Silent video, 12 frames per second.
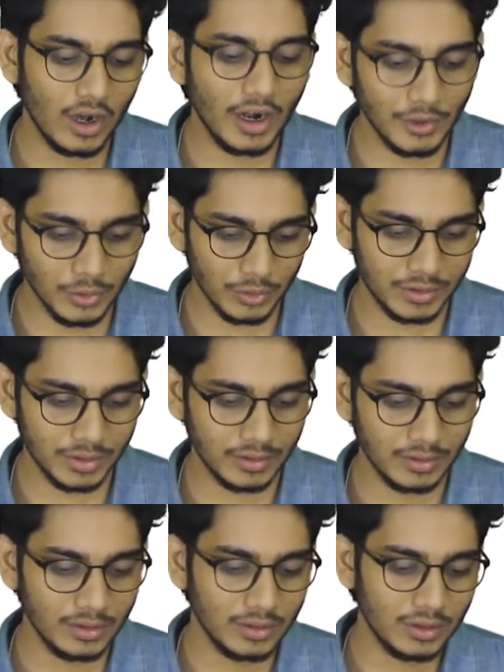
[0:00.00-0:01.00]
or root.
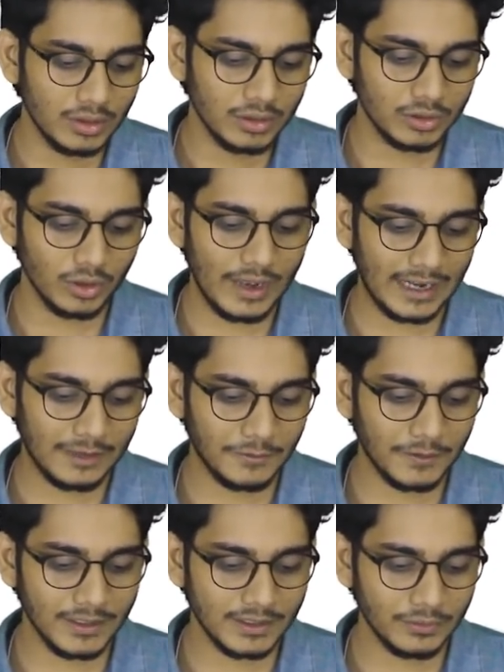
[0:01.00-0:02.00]
So at
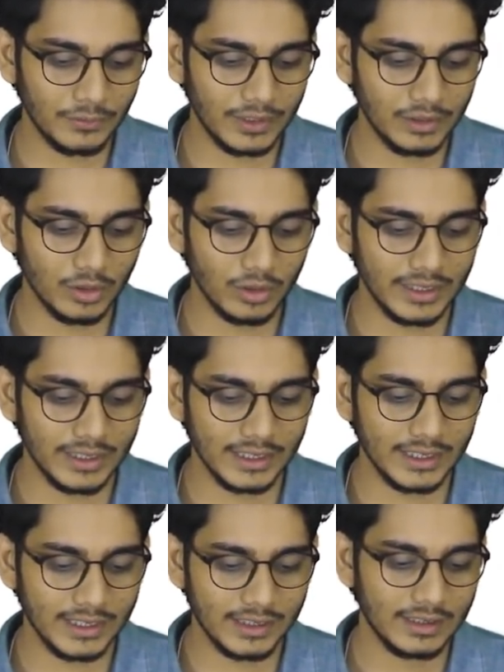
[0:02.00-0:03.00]
first we'll go
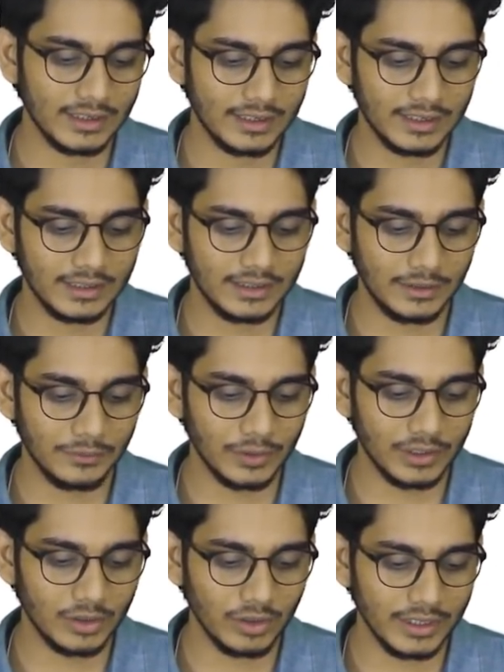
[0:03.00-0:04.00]
here, then
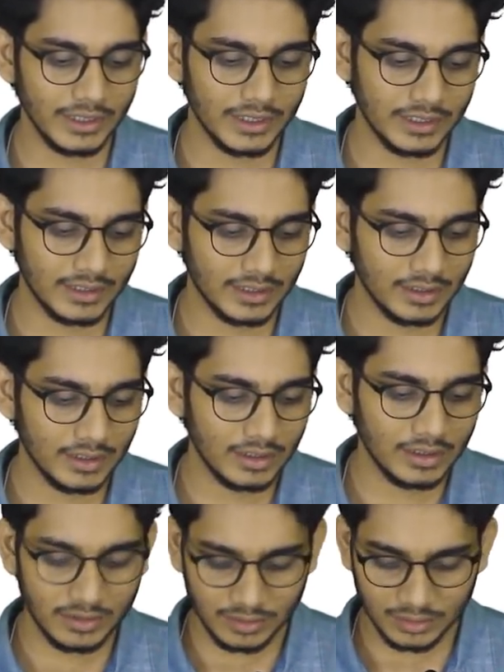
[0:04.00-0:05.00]
we'll go here.
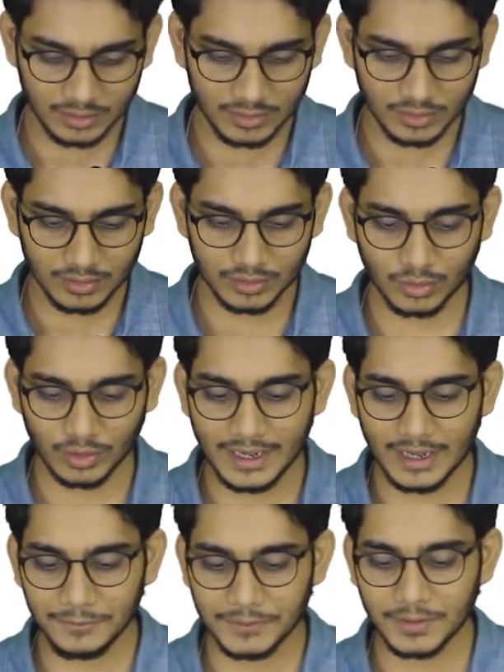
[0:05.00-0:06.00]
So
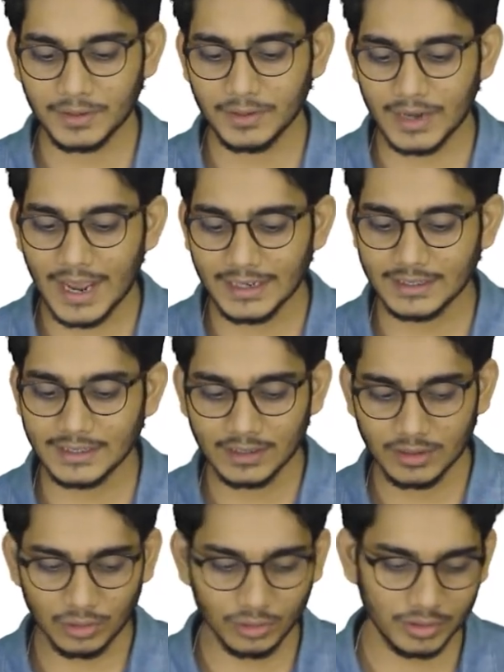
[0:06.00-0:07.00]
left, right,
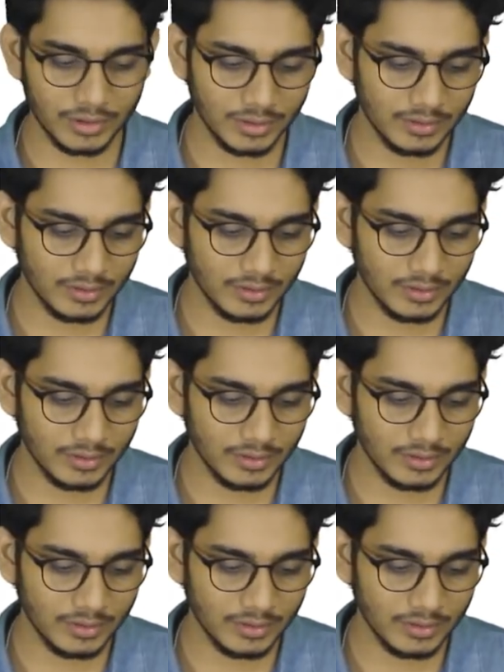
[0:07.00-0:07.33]
root.